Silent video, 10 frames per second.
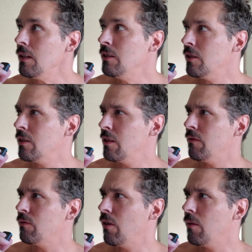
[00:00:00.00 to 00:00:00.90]

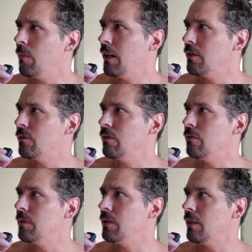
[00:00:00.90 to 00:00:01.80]
Successful Drawing by Andrew
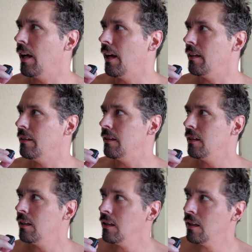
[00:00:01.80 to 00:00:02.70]
Loomis and
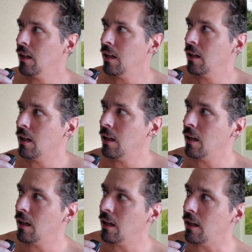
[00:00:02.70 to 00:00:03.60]

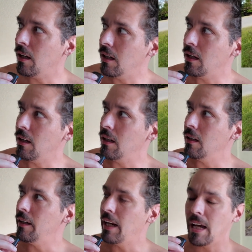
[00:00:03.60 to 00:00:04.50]

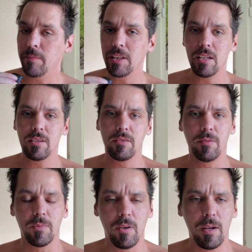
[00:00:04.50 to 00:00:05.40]
Anatomy Lessons
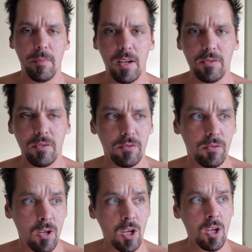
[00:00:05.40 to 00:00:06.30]
from the Great
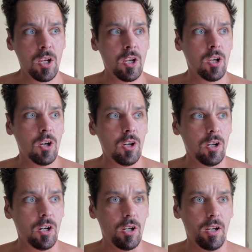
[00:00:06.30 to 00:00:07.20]
Masters,
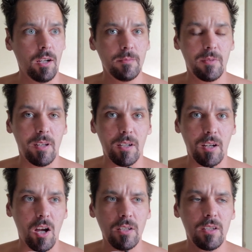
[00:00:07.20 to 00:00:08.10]
I'm
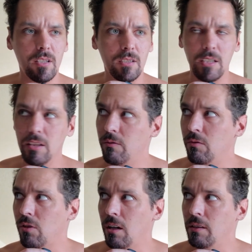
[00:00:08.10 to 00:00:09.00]
constantly
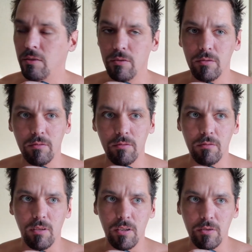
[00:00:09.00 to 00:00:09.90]
trying
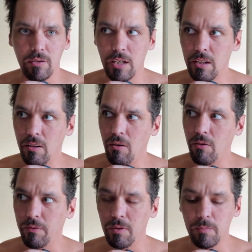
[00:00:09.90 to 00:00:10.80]
to understand all
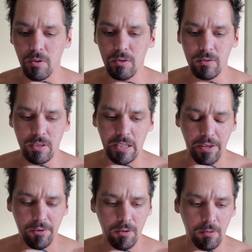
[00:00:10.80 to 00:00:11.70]
three books
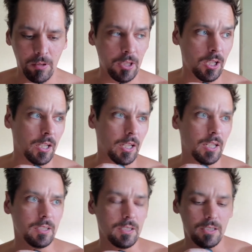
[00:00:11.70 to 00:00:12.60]
together,
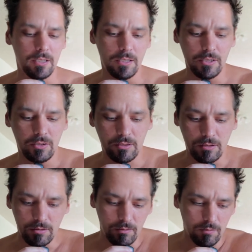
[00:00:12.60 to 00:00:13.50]
and this
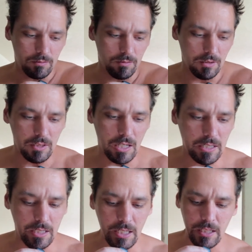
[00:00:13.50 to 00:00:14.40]

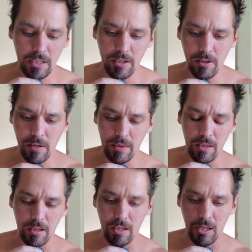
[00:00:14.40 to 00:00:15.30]
idea here, I
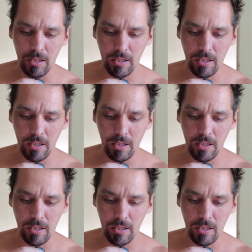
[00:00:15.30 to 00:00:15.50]
think,